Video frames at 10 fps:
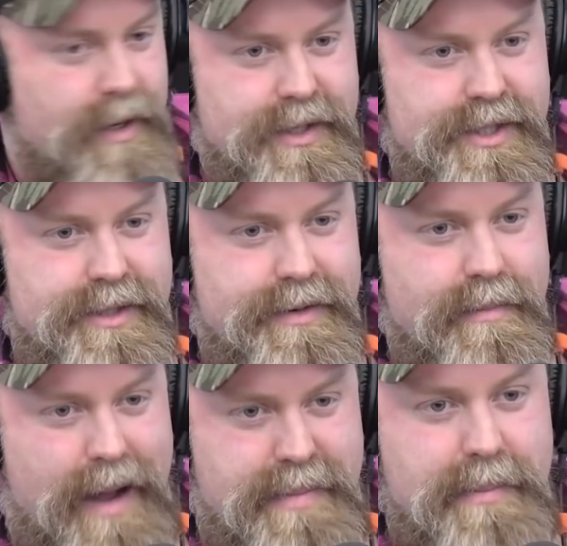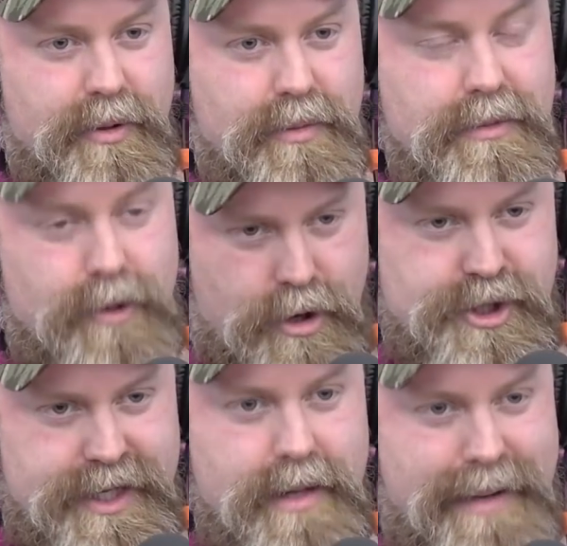us by people
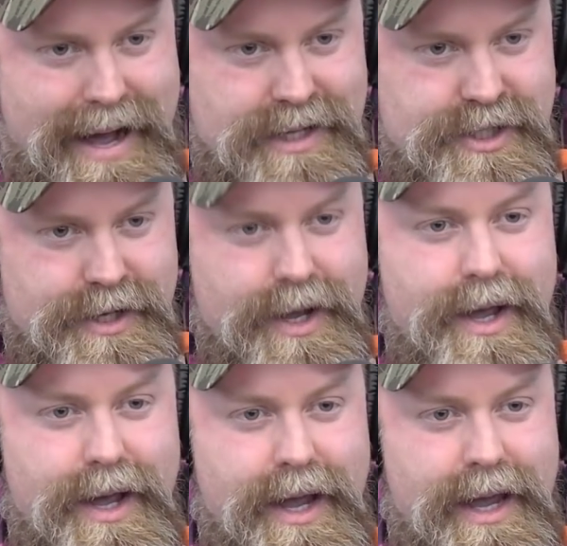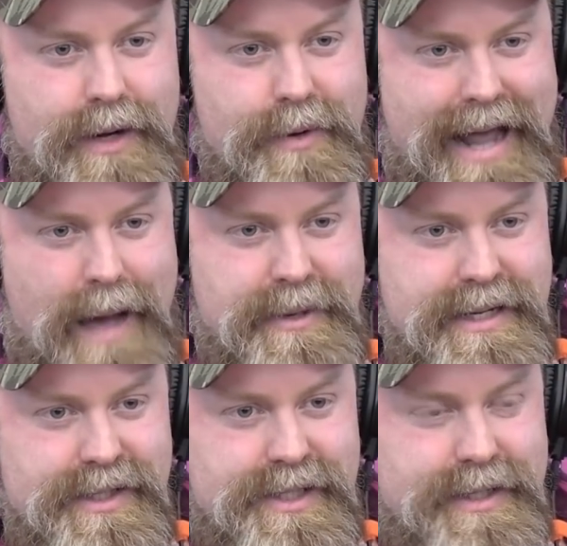largely in the past. And what happened
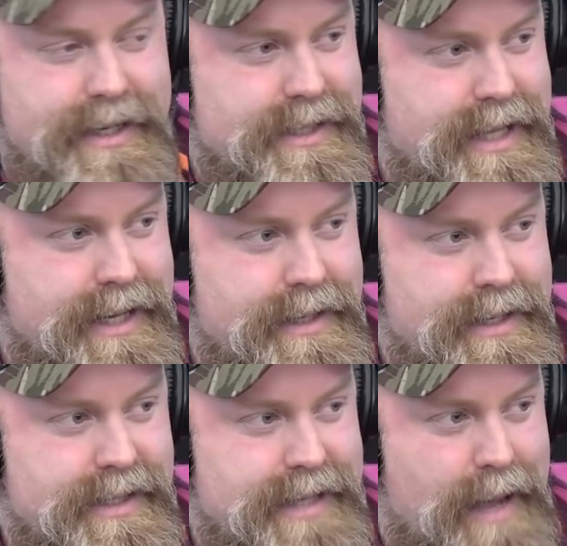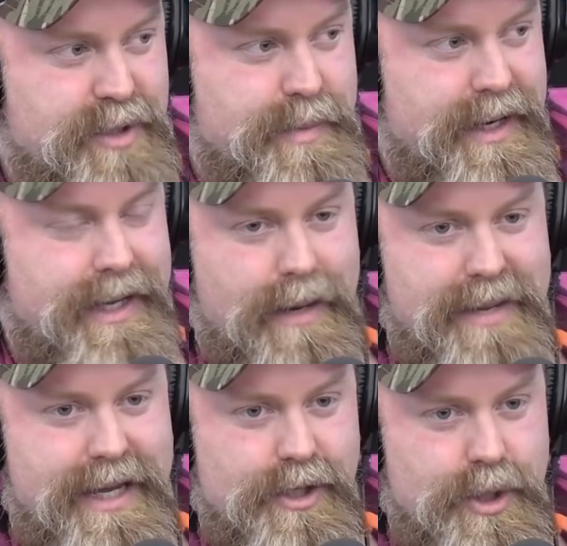is that the establishment can
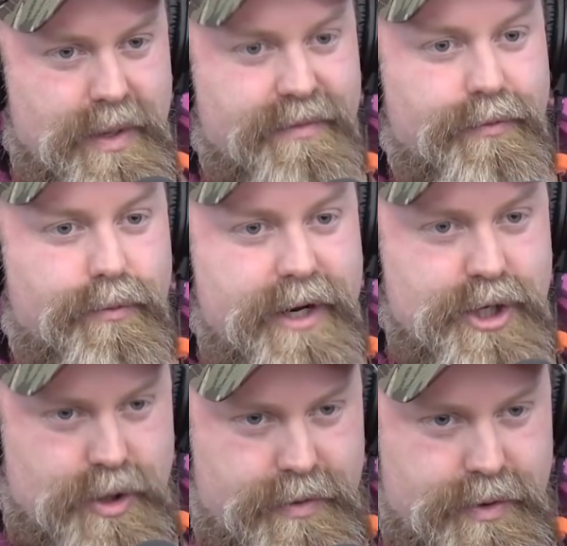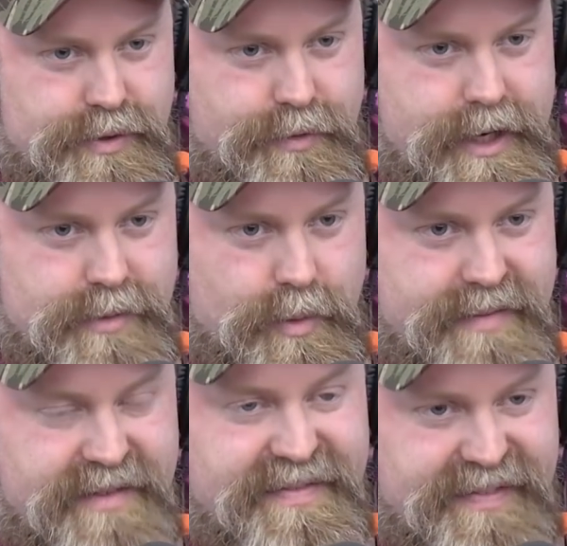begin to infringe on those freedoms or
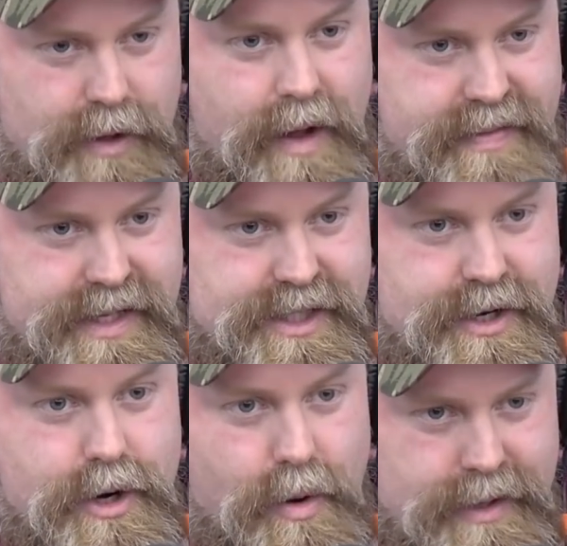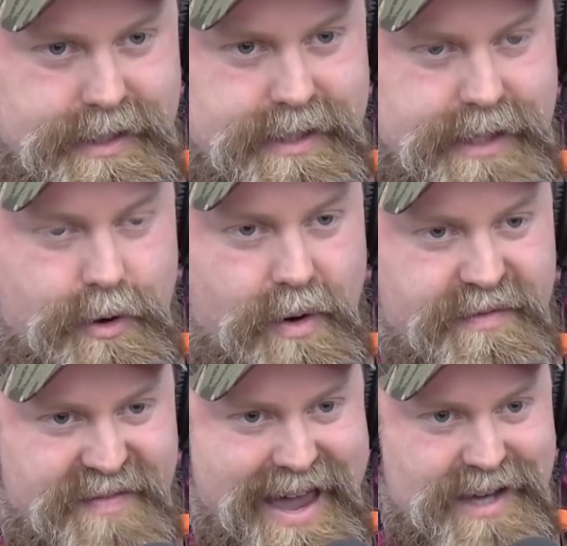even flaunt this nonsense in our
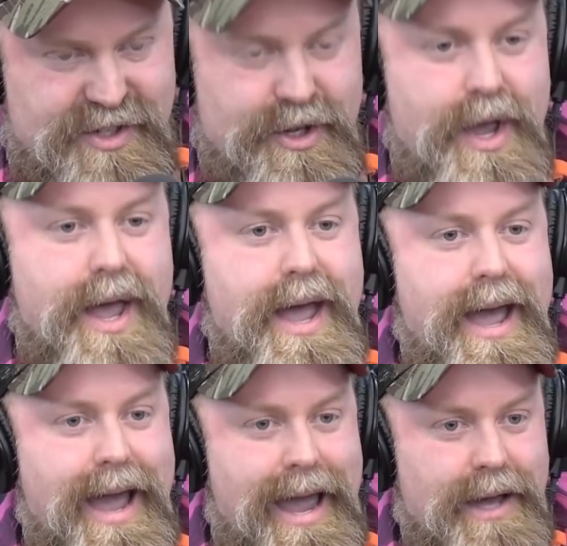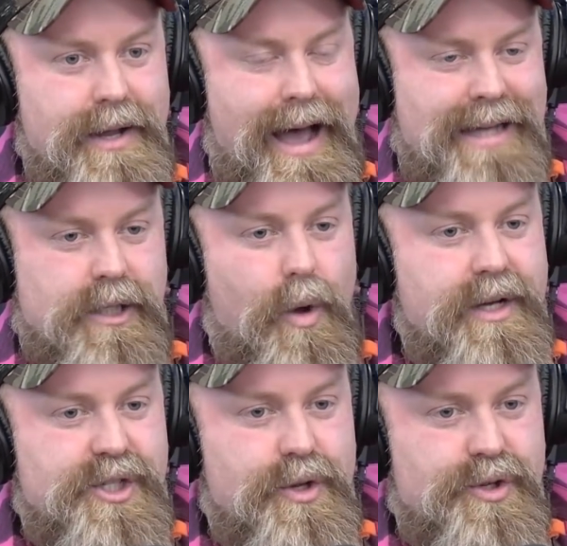face. And as long
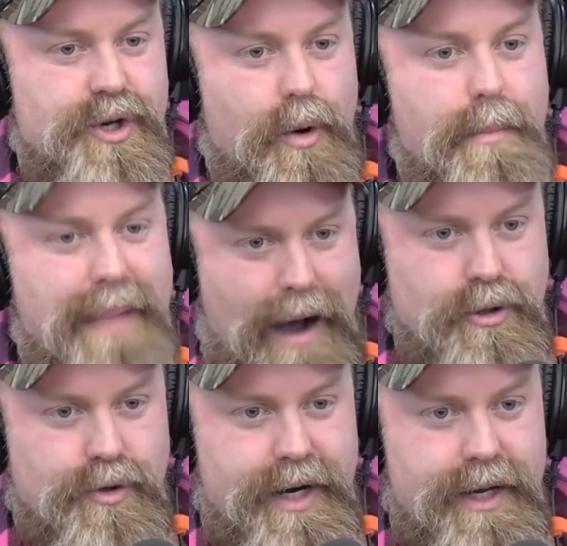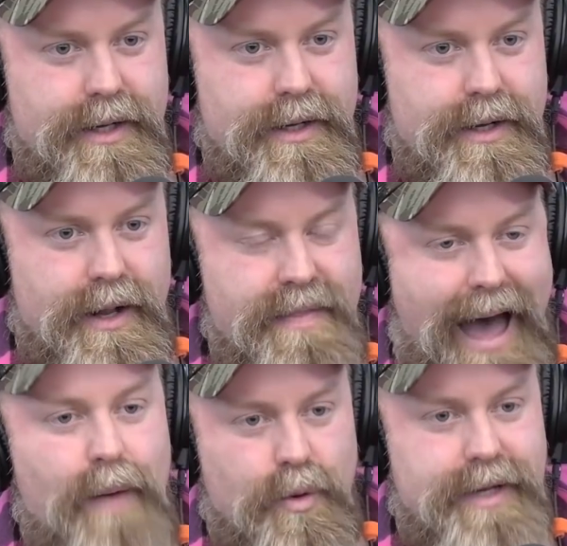as there's no boundary,
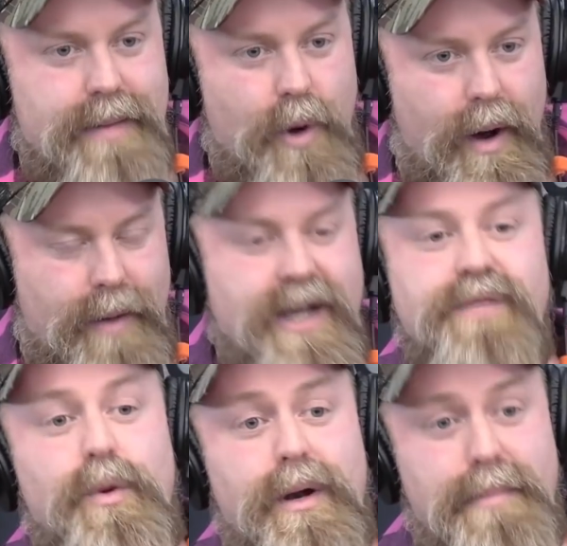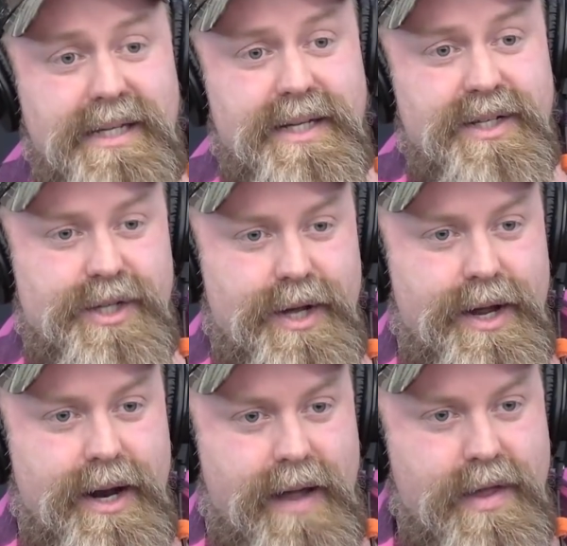that will keep going, right? Because if you run a business
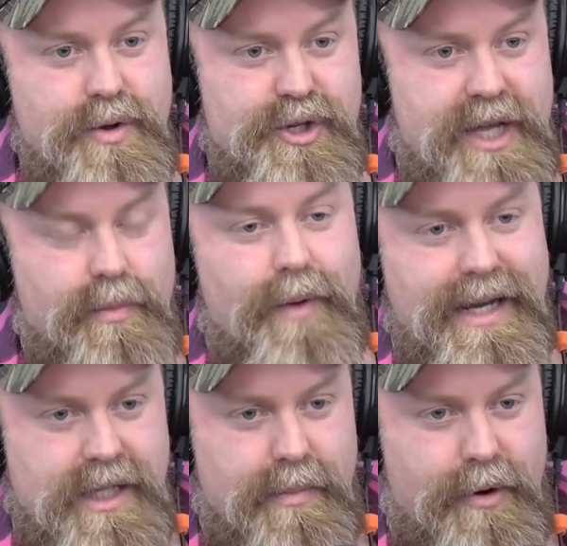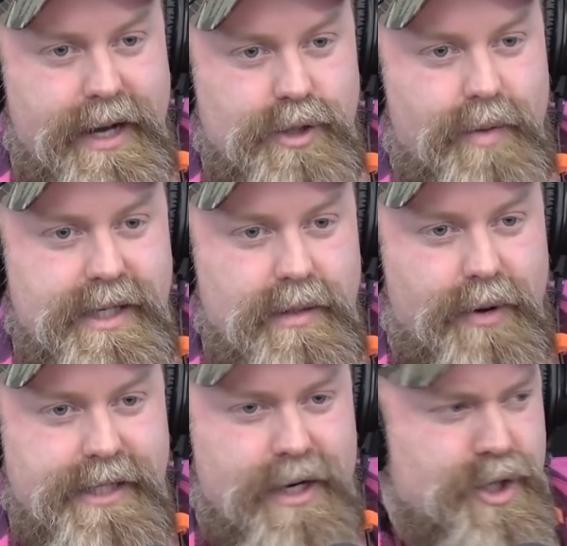and then you just keep raising the price, at a
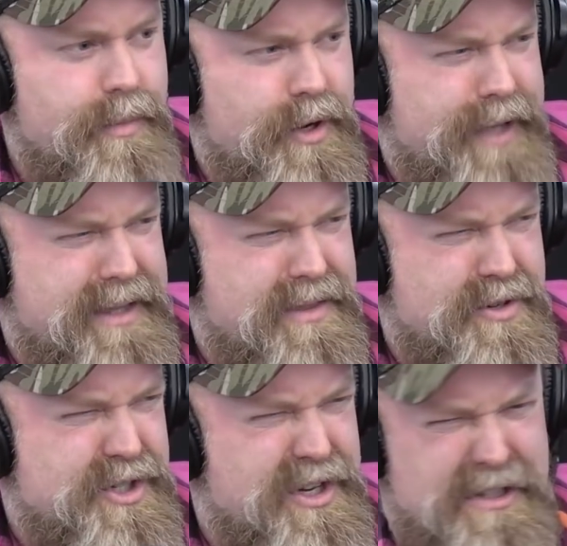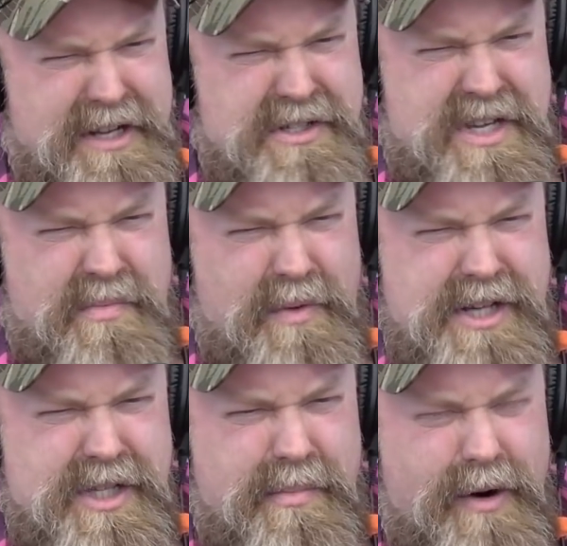certain point, you're like, they're just going to let us keep
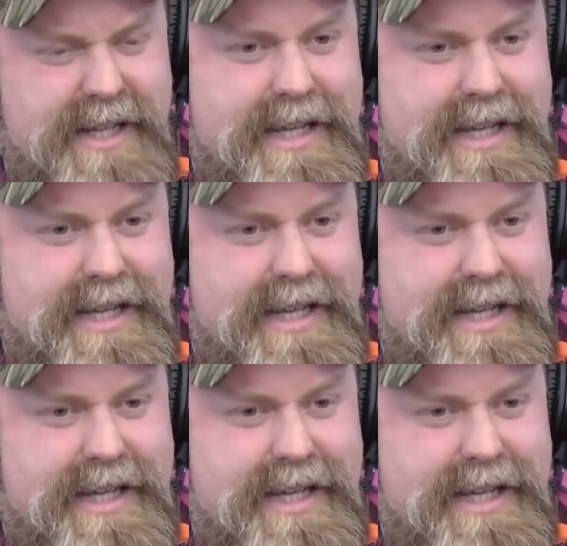raising the price.